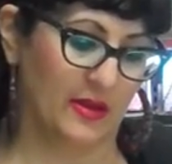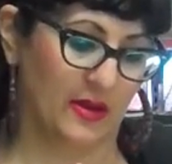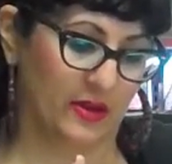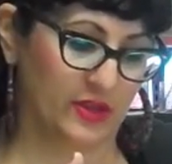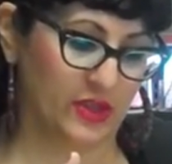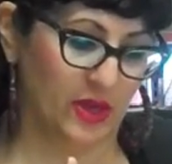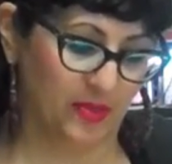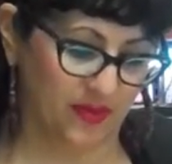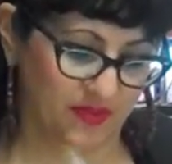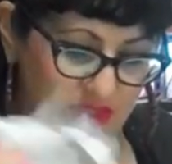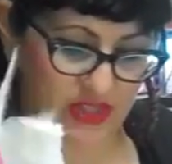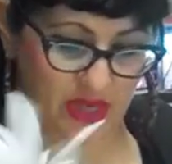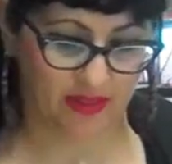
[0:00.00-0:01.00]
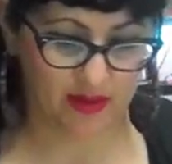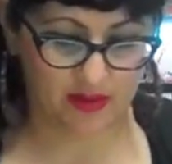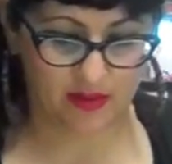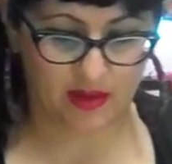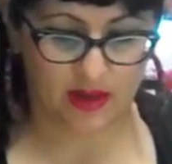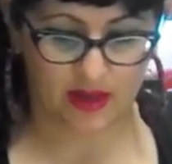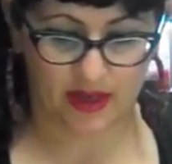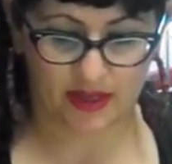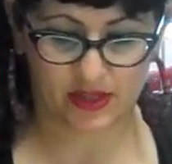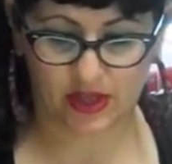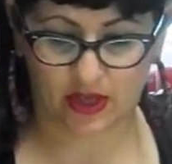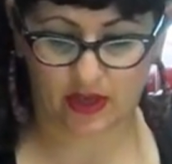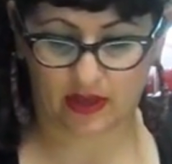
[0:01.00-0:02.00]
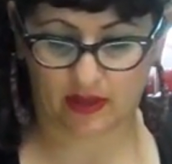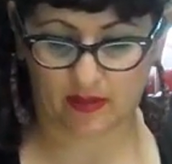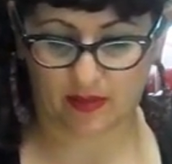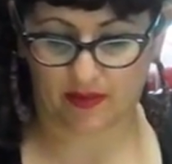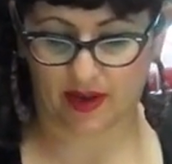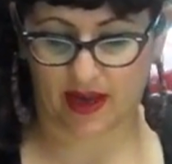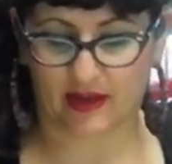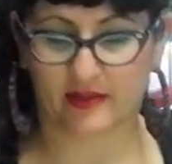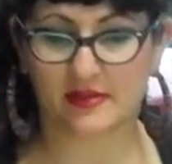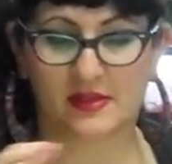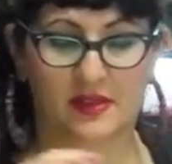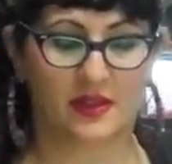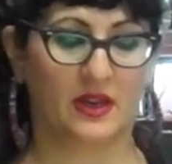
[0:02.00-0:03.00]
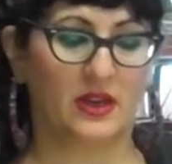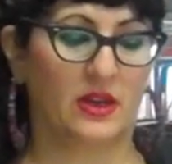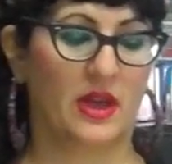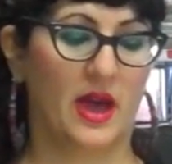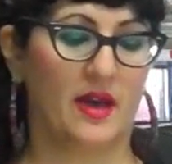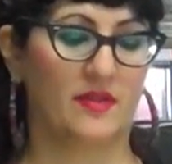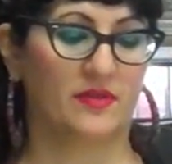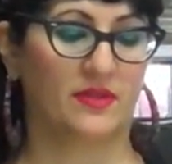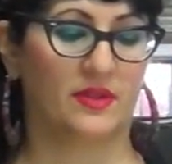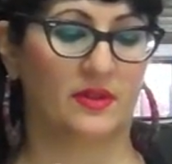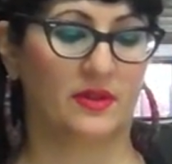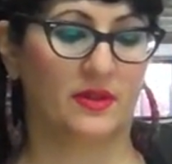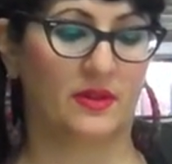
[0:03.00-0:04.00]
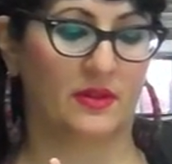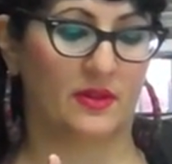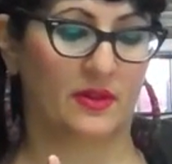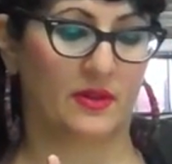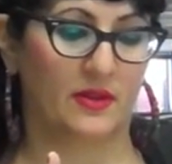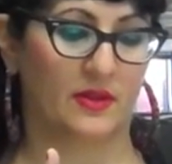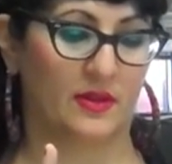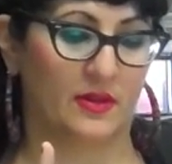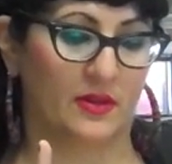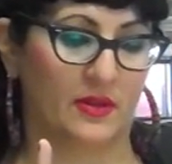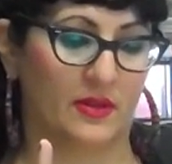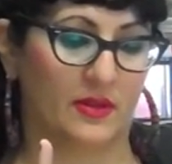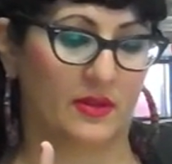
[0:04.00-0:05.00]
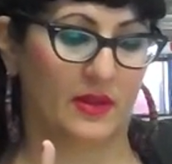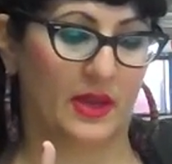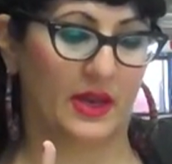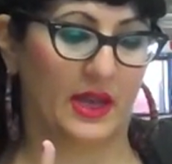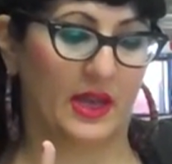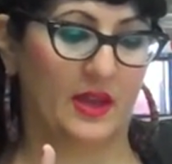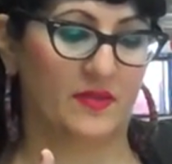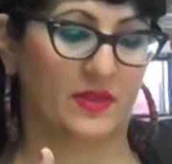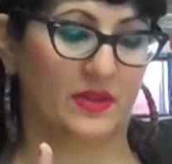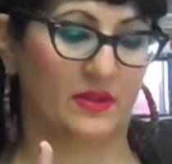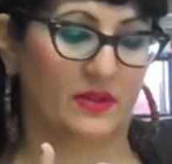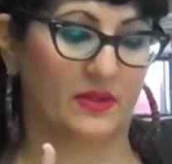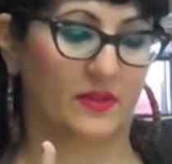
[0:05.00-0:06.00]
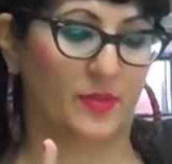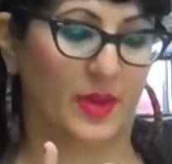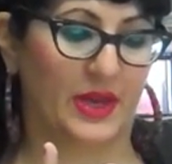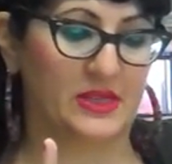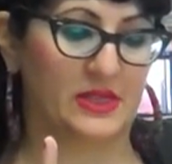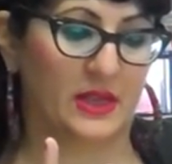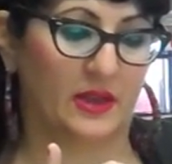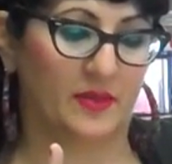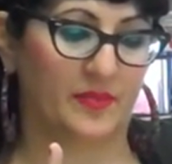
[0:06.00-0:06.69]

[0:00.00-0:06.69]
on top of each other and turning them around so that you have an even spacing.